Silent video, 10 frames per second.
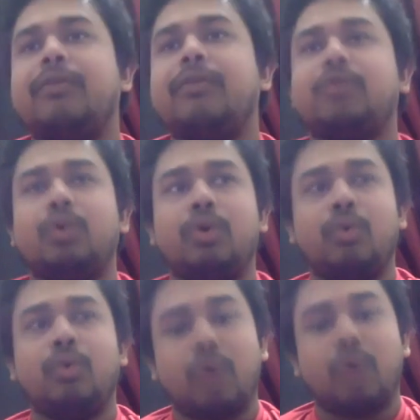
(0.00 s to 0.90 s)
you have
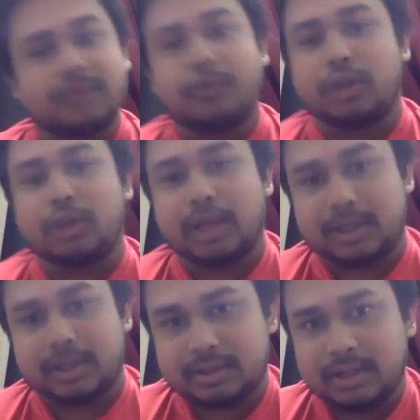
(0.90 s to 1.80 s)
to work for
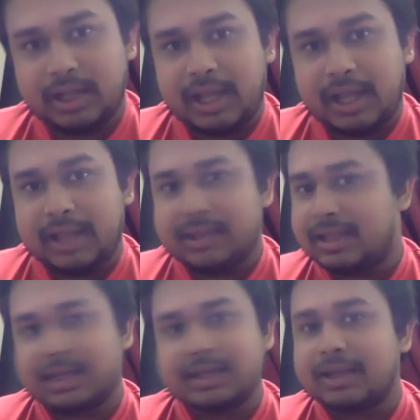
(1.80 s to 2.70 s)
that. And
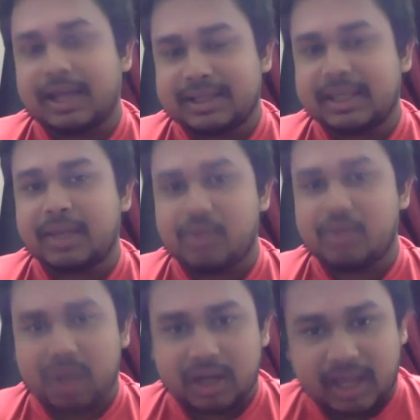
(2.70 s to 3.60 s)
then I think you
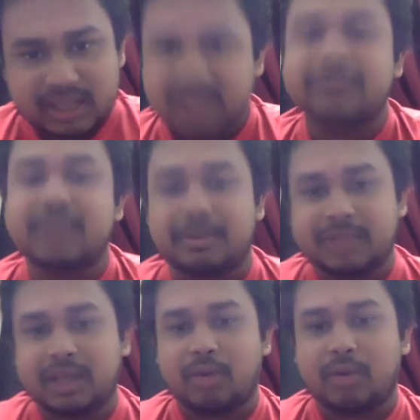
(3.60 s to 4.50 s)
can achieve
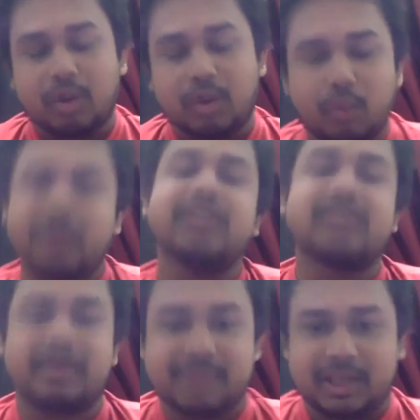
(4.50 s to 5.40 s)
something. You can win
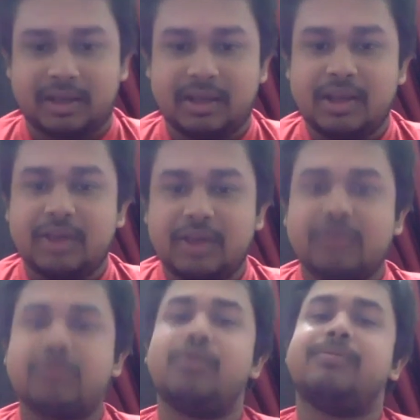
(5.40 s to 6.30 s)
something.
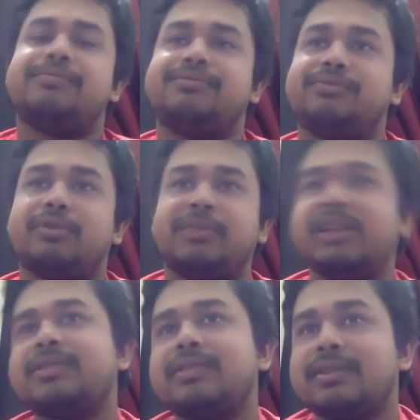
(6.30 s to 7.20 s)
So for
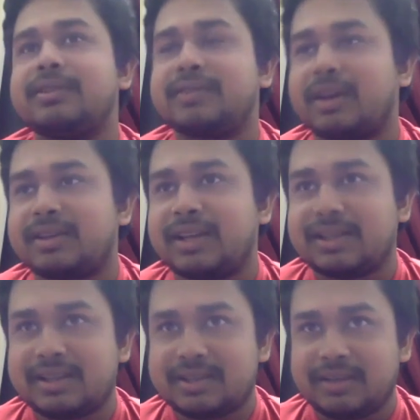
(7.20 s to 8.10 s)
me, success
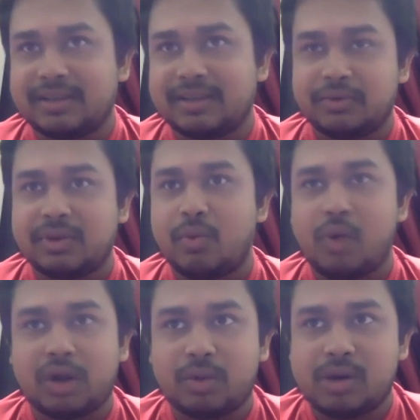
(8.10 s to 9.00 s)
is, if you say
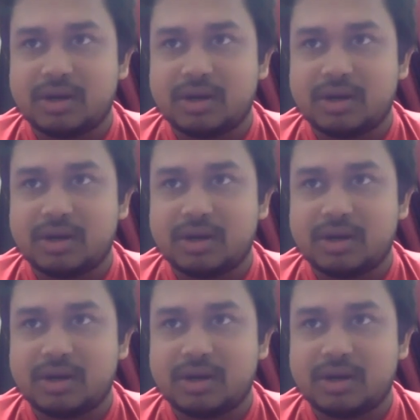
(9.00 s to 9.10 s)
one word,